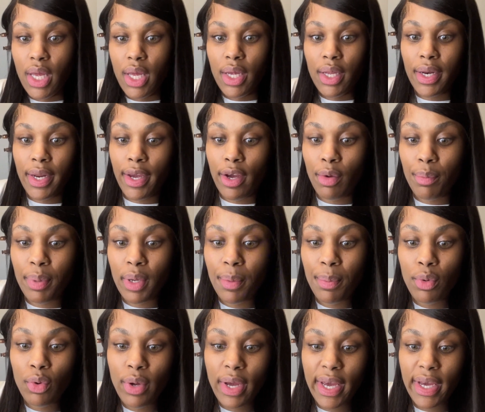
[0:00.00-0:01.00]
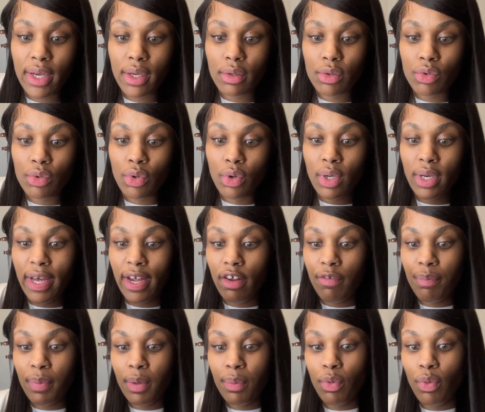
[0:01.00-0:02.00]
Now, people have, you know, a lot of
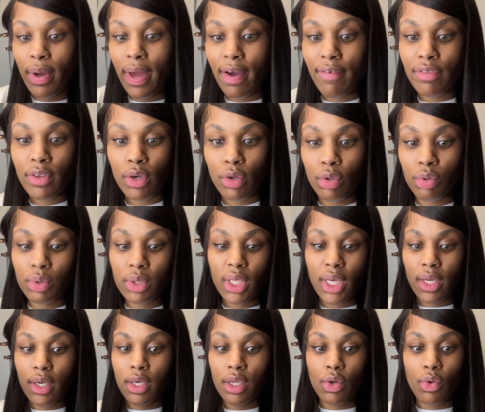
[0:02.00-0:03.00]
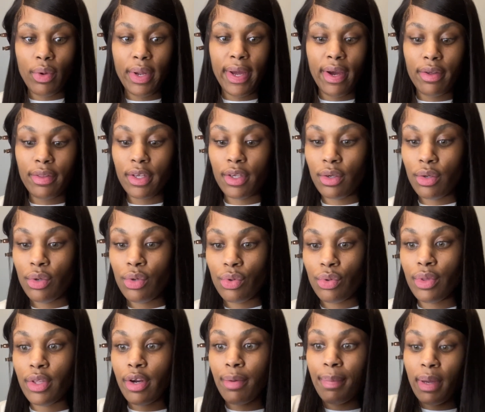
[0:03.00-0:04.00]
people have their own technique on how they do
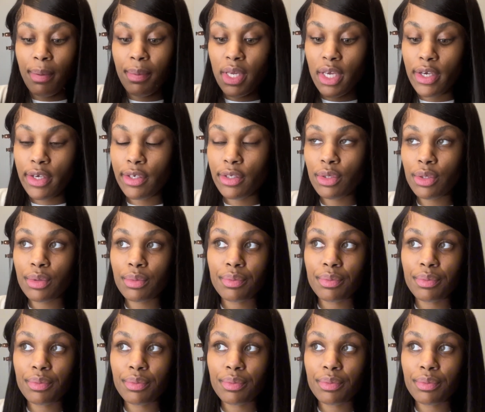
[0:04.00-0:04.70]
their baby hairs.